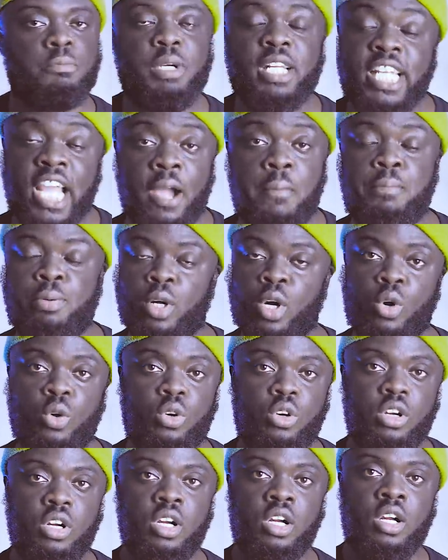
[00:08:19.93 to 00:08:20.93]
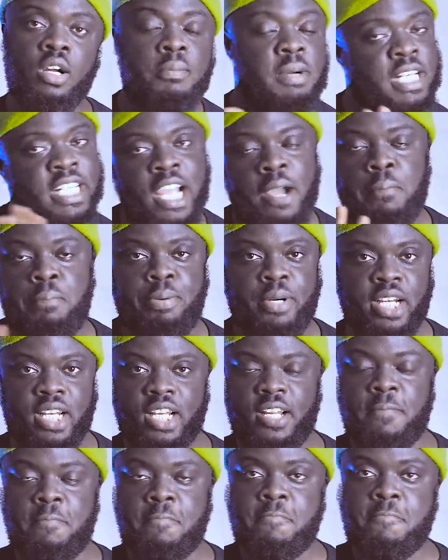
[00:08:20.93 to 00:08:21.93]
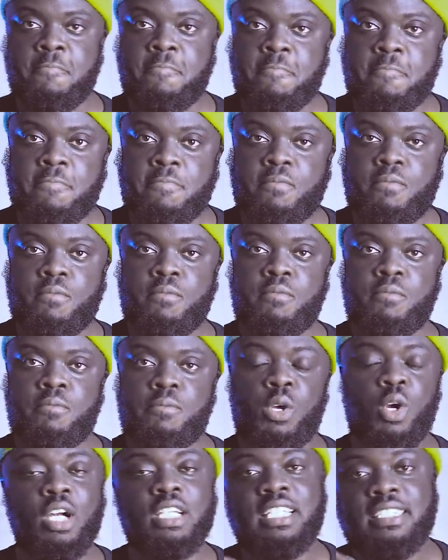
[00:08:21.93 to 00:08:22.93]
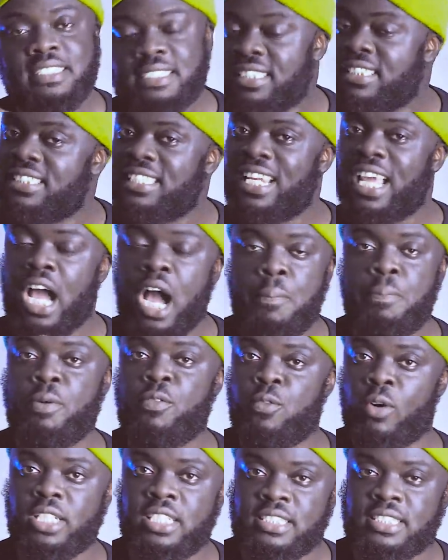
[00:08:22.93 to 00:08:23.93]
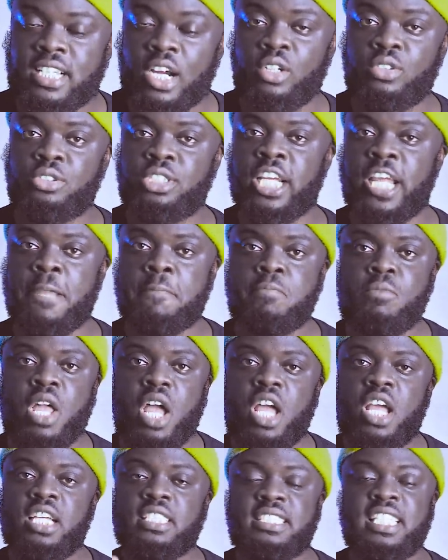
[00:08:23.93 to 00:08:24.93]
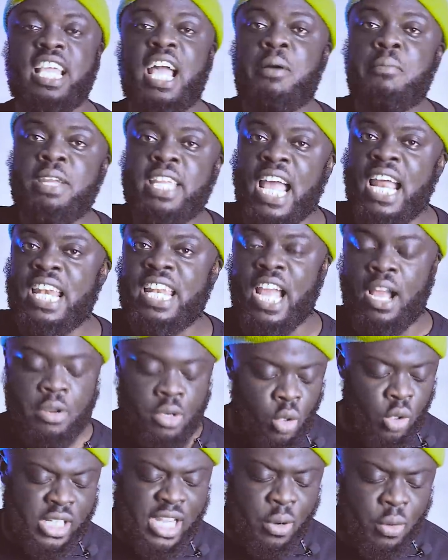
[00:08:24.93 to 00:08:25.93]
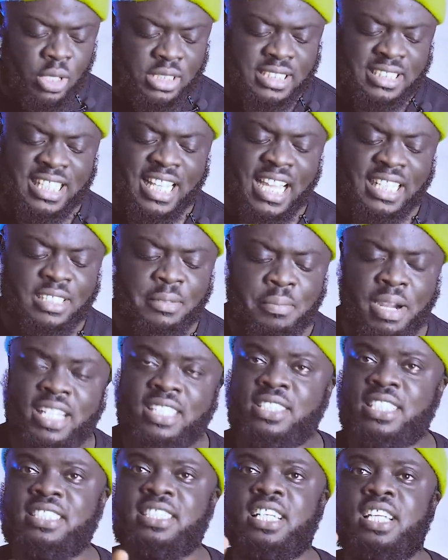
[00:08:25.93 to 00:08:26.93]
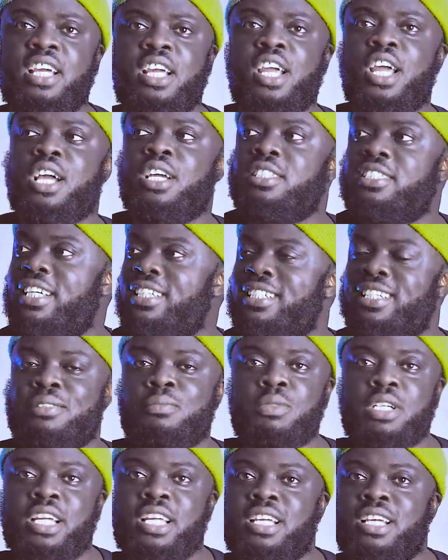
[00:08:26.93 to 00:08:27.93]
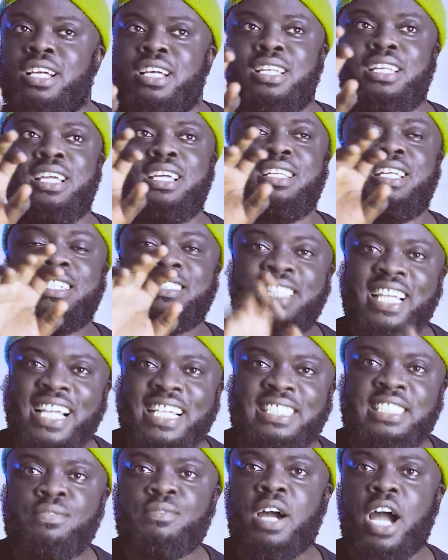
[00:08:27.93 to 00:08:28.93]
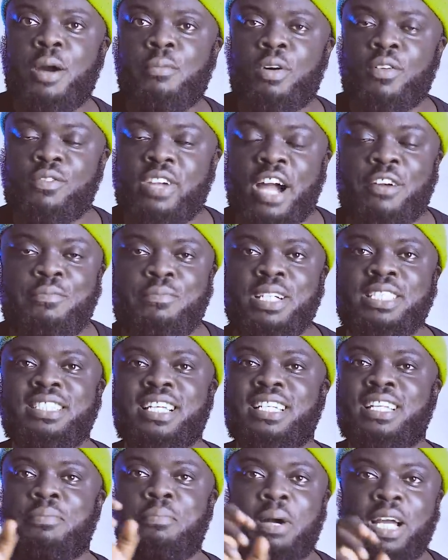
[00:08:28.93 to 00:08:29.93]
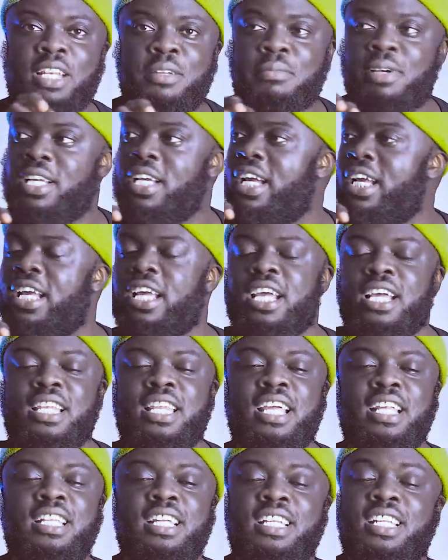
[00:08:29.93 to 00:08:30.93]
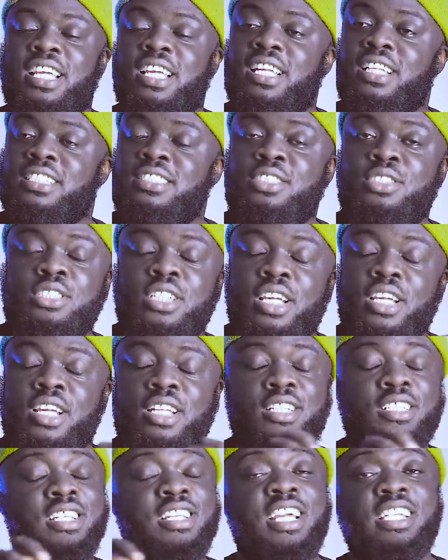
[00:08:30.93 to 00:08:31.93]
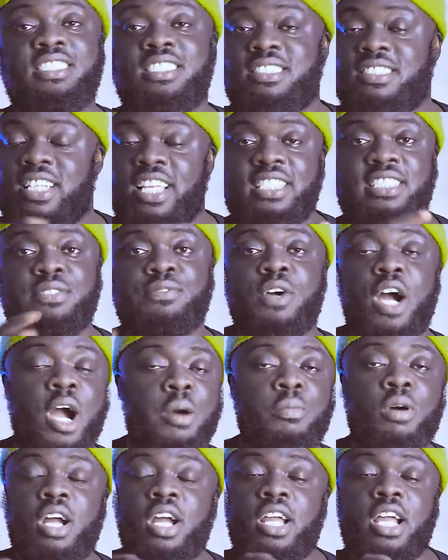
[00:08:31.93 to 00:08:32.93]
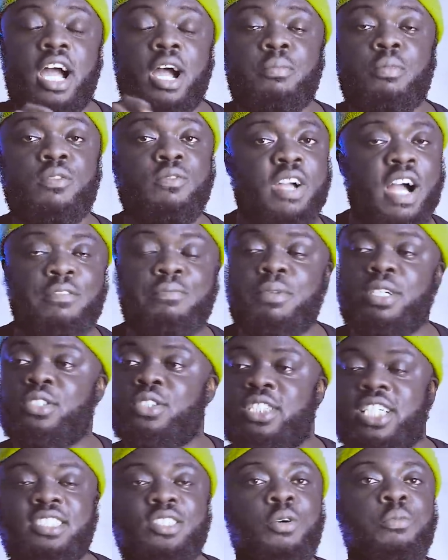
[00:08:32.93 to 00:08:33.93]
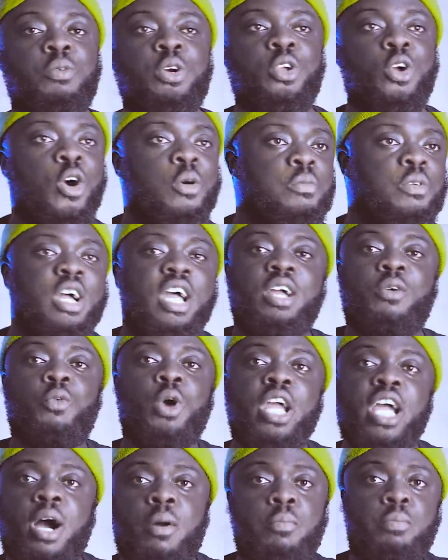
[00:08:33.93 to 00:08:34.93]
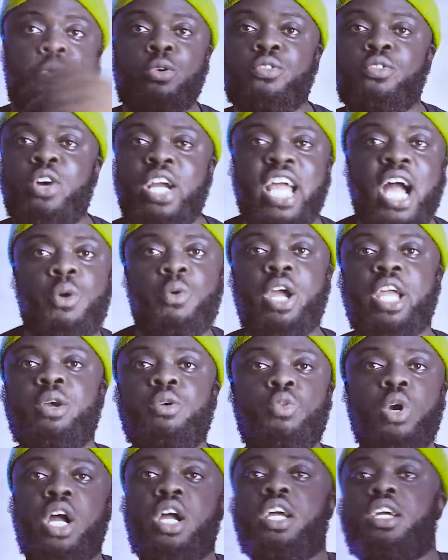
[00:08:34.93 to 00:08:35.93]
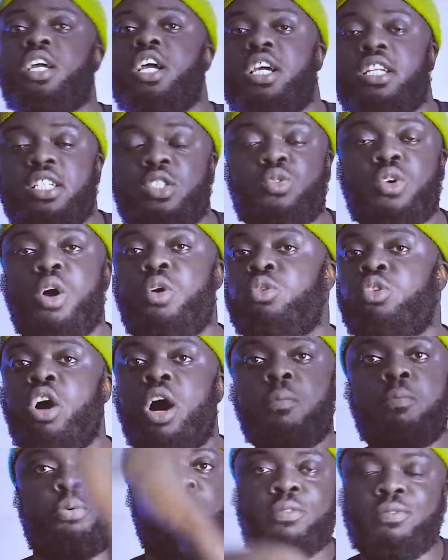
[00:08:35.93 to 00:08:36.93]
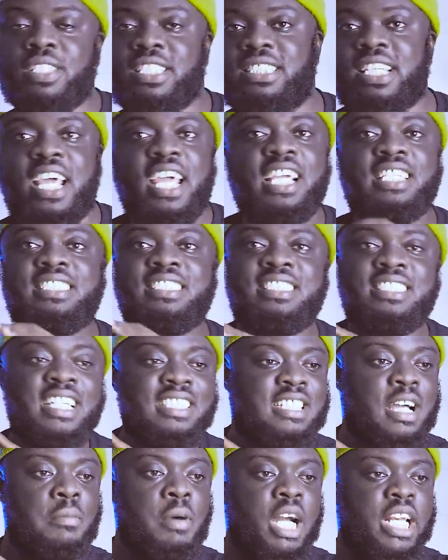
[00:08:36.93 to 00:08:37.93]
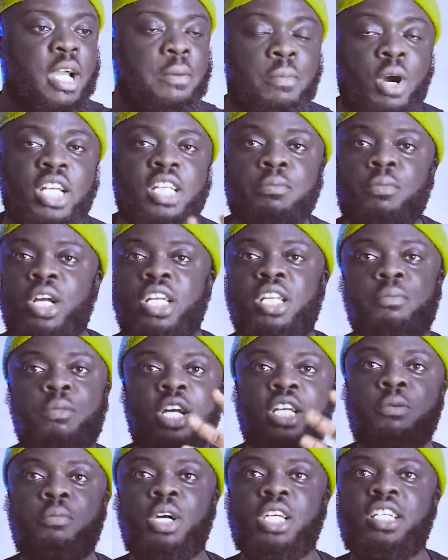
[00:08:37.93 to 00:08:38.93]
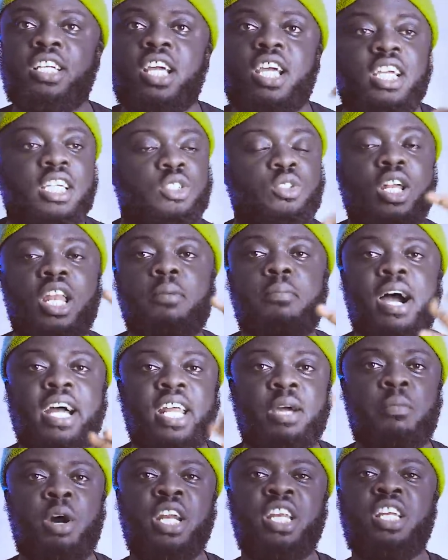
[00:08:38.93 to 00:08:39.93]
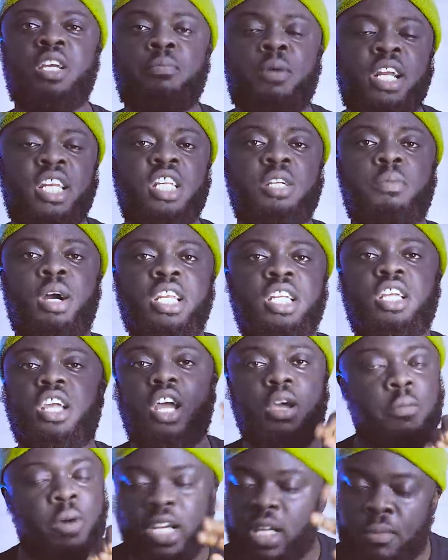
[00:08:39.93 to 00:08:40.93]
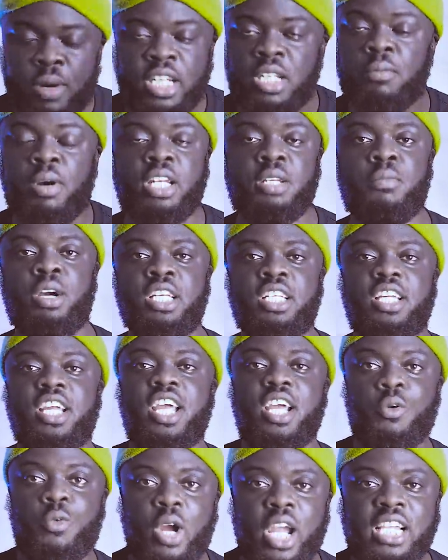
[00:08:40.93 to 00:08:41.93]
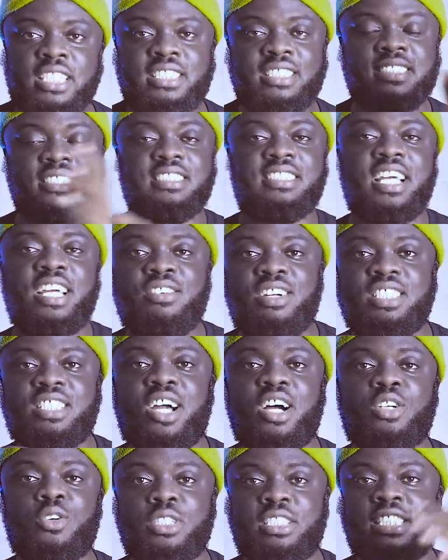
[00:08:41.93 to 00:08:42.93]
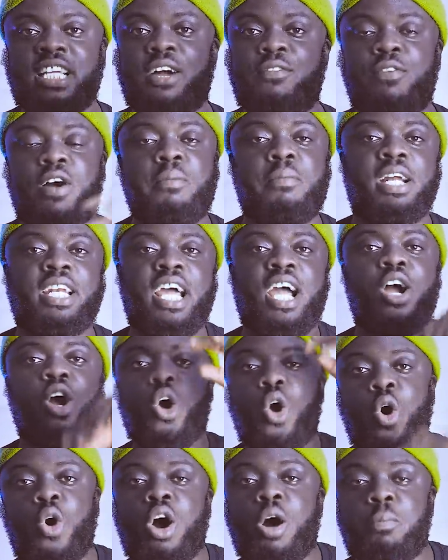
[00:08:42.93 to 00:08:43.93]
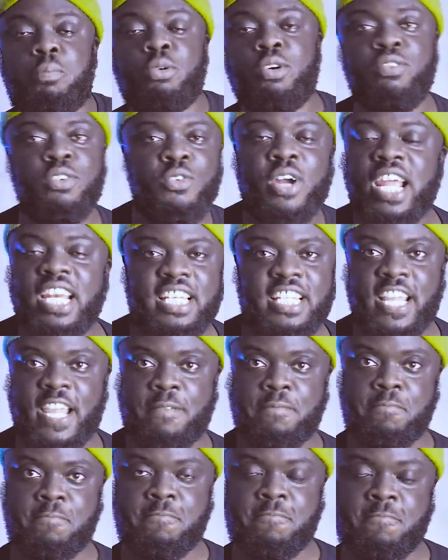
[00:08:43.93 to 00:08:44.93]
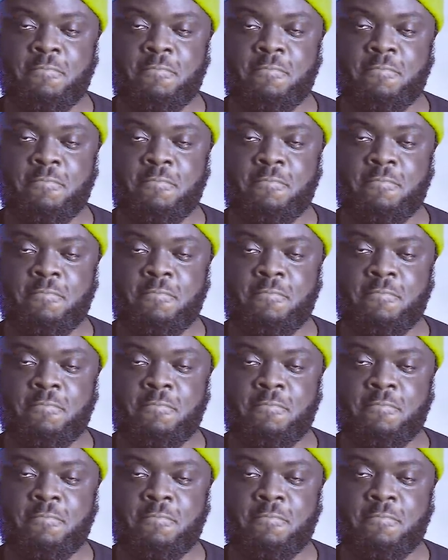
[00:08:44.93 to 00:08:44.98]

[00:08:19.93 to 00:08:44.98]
when you are bro, when you are break, because the things that happen for this country, see, I mean, look at what they are demanding. Just say the the, uh, the the executive arm of government and the parliament, uh, the the, the uh, legislative arm, uh, arm of government. Just say, oh, yo, we approve, we, we, we this one will not approve this. It is just about the money, money, money, money. It's all about the money, money, money, money, money, money, money. We just six hundred thousand. See, I'm farmer now. Oh, approve we there.